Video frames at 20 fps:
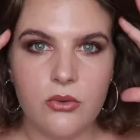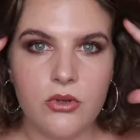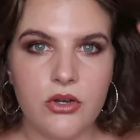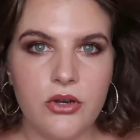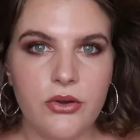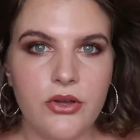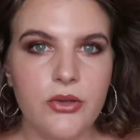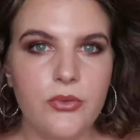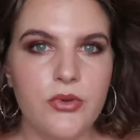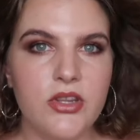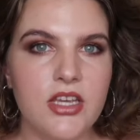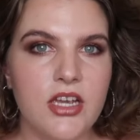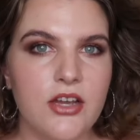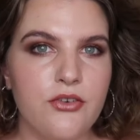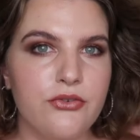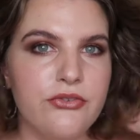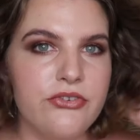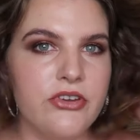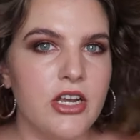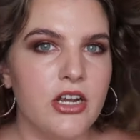We're going with like a
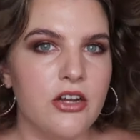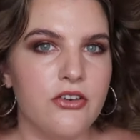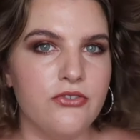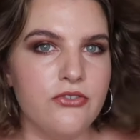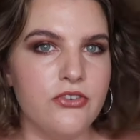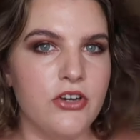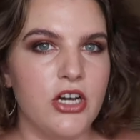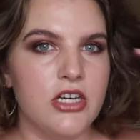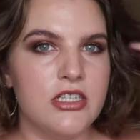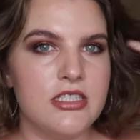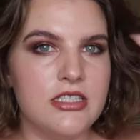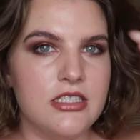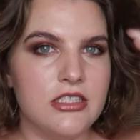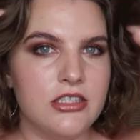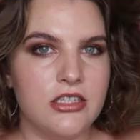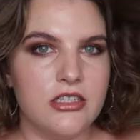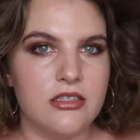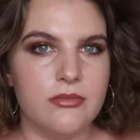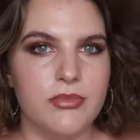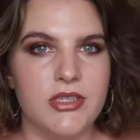Farrah
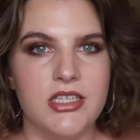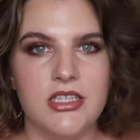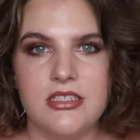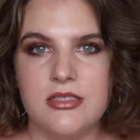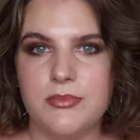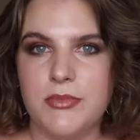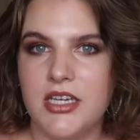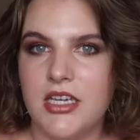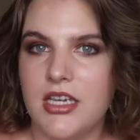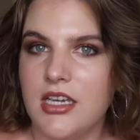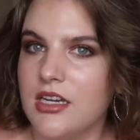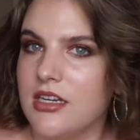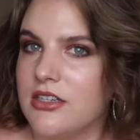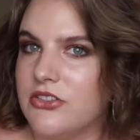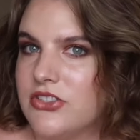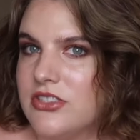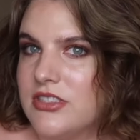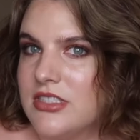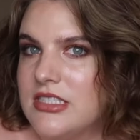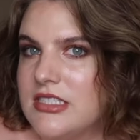Fawcett look because my hair
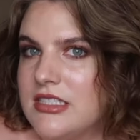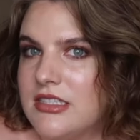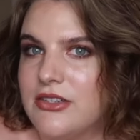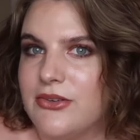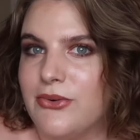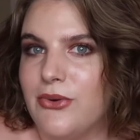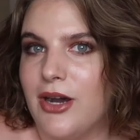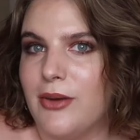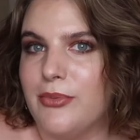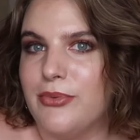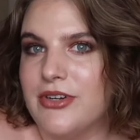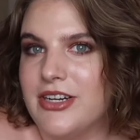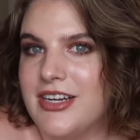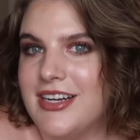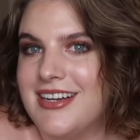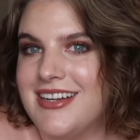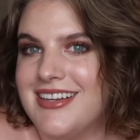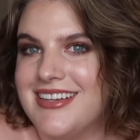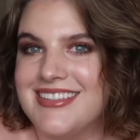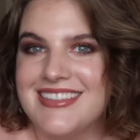just isn't
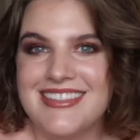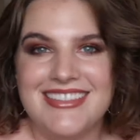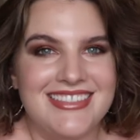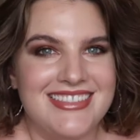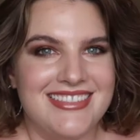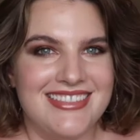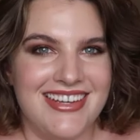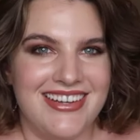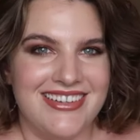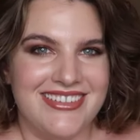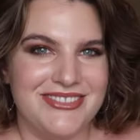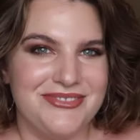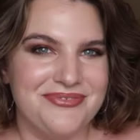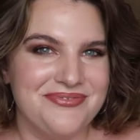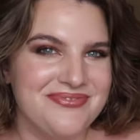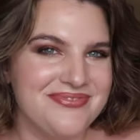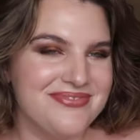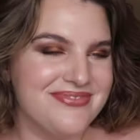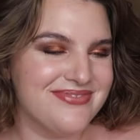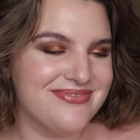cooperating. So
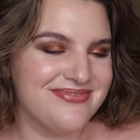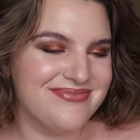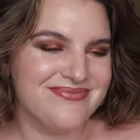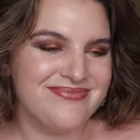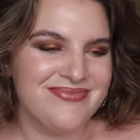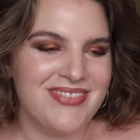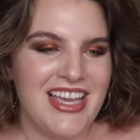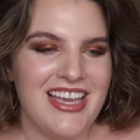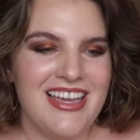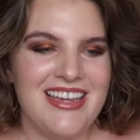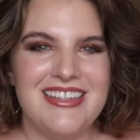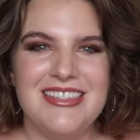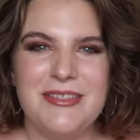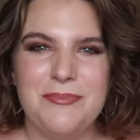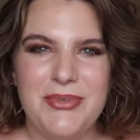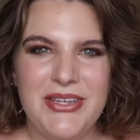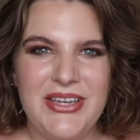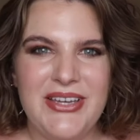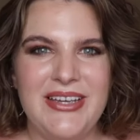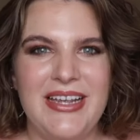it's
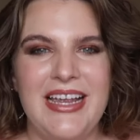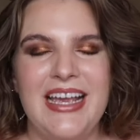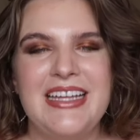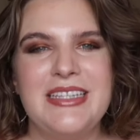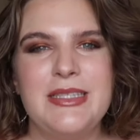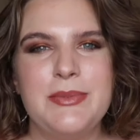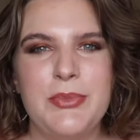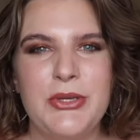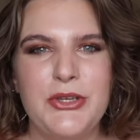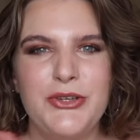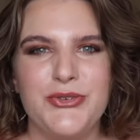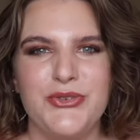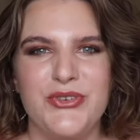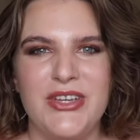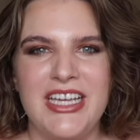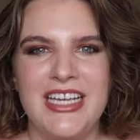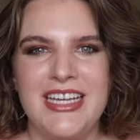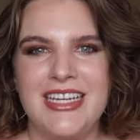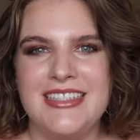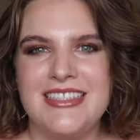big, it's
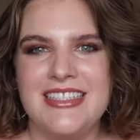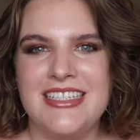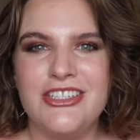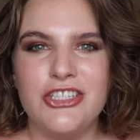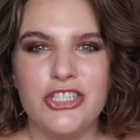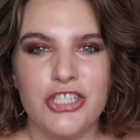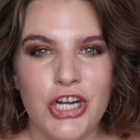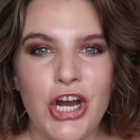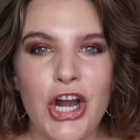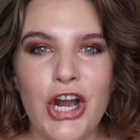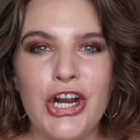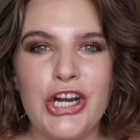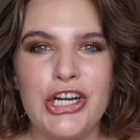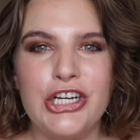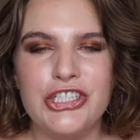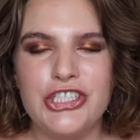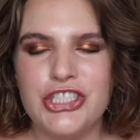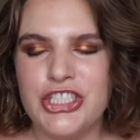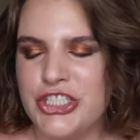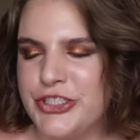poofy, it's in
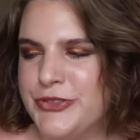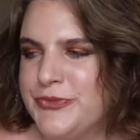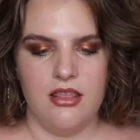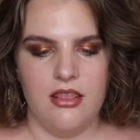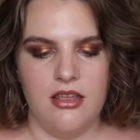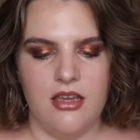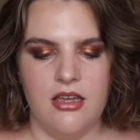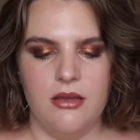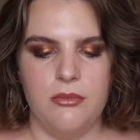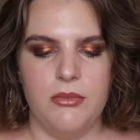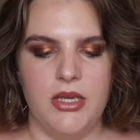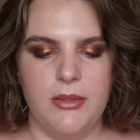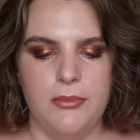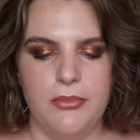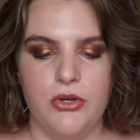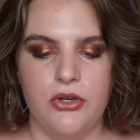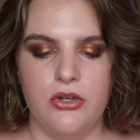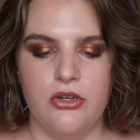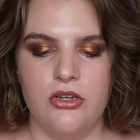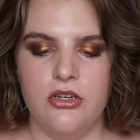charge. Let me
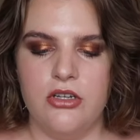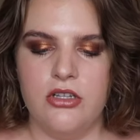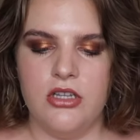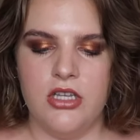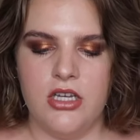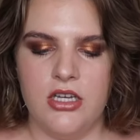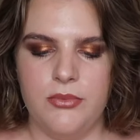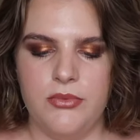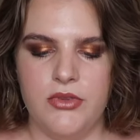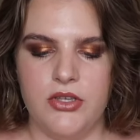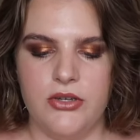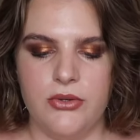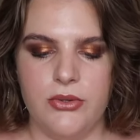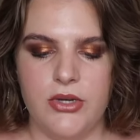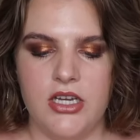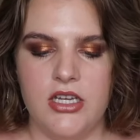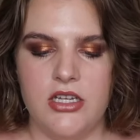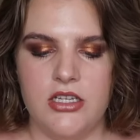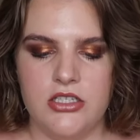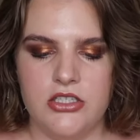pull up the
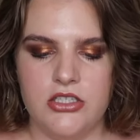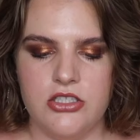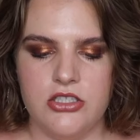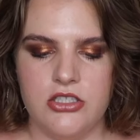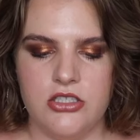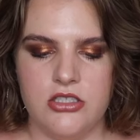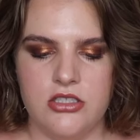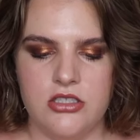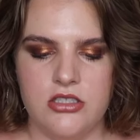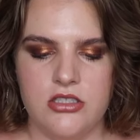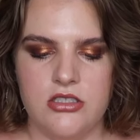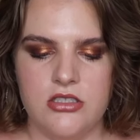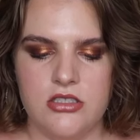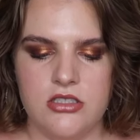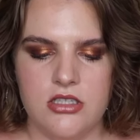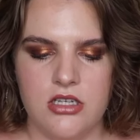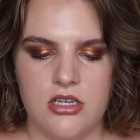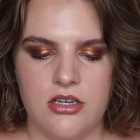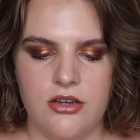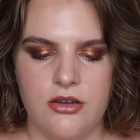
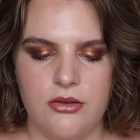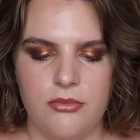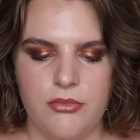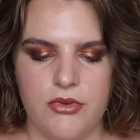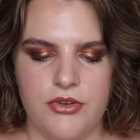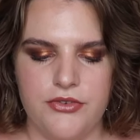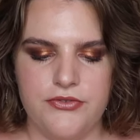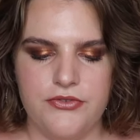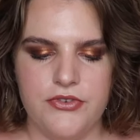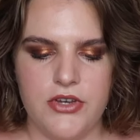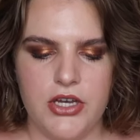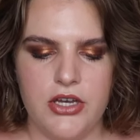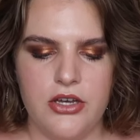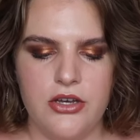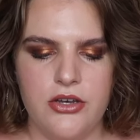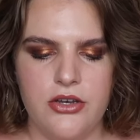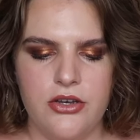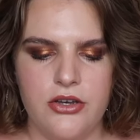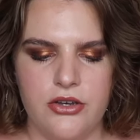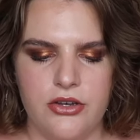questions on my
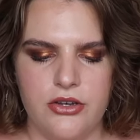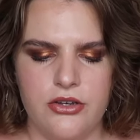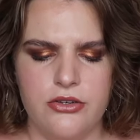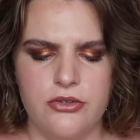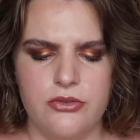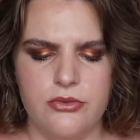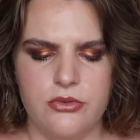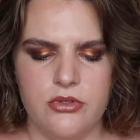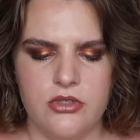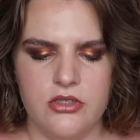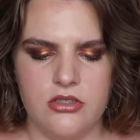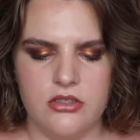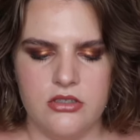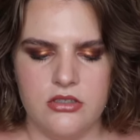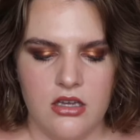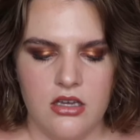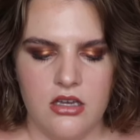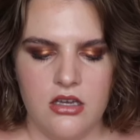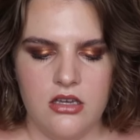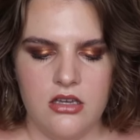phone.
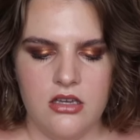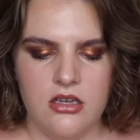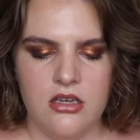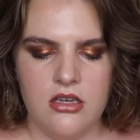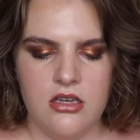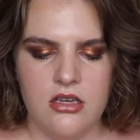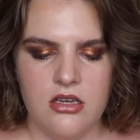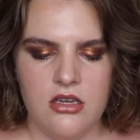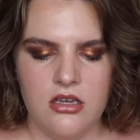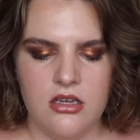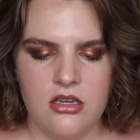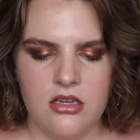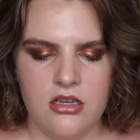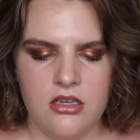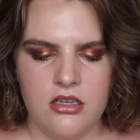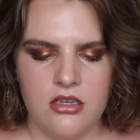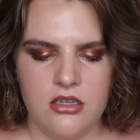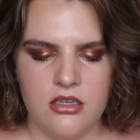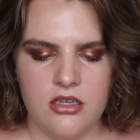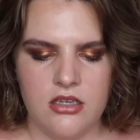
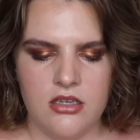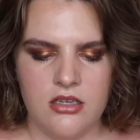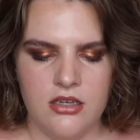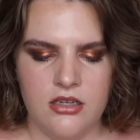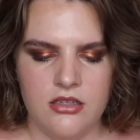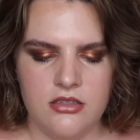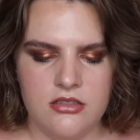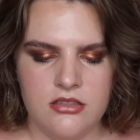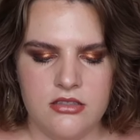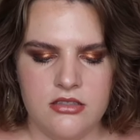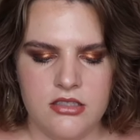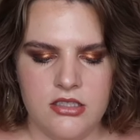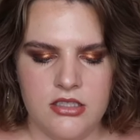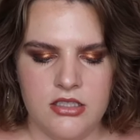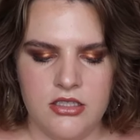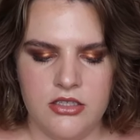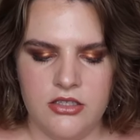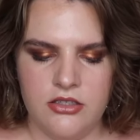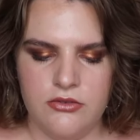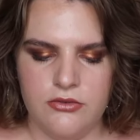I can't
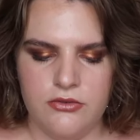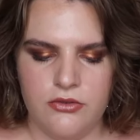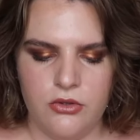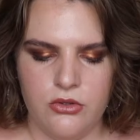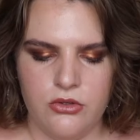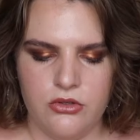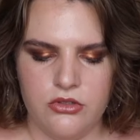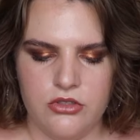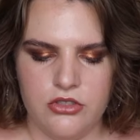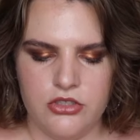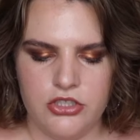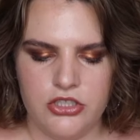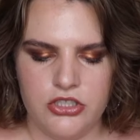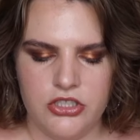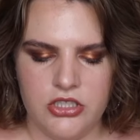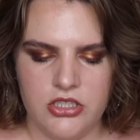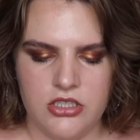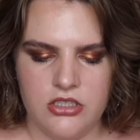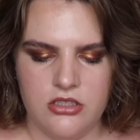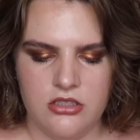sing for
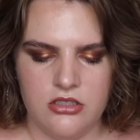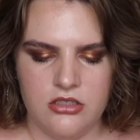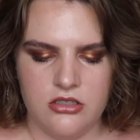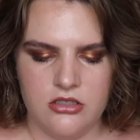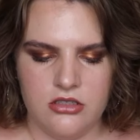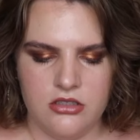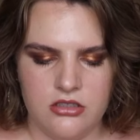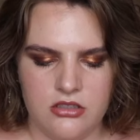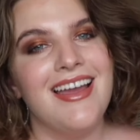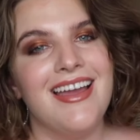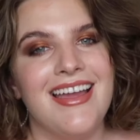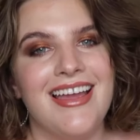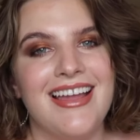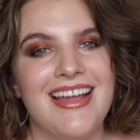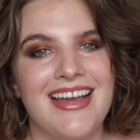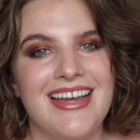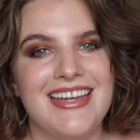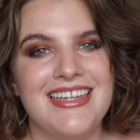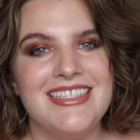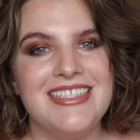shit. Hey
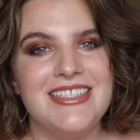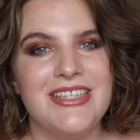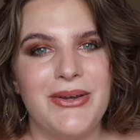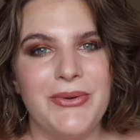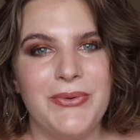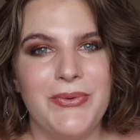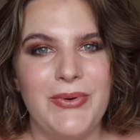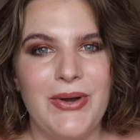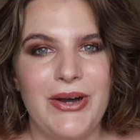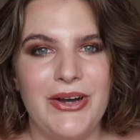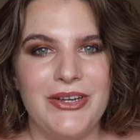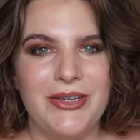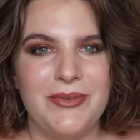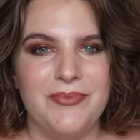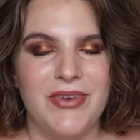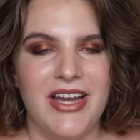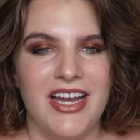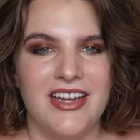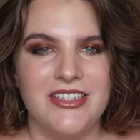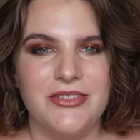guys,
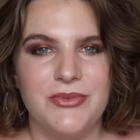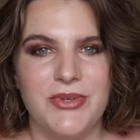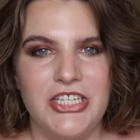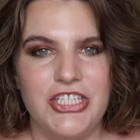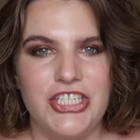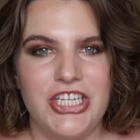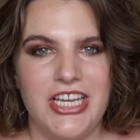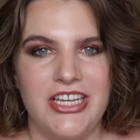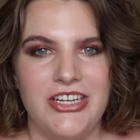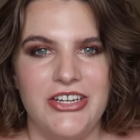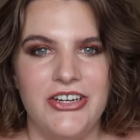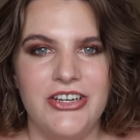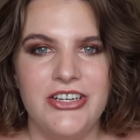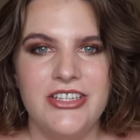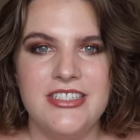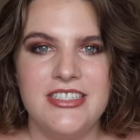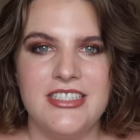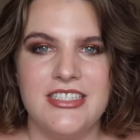welcome back to my channel.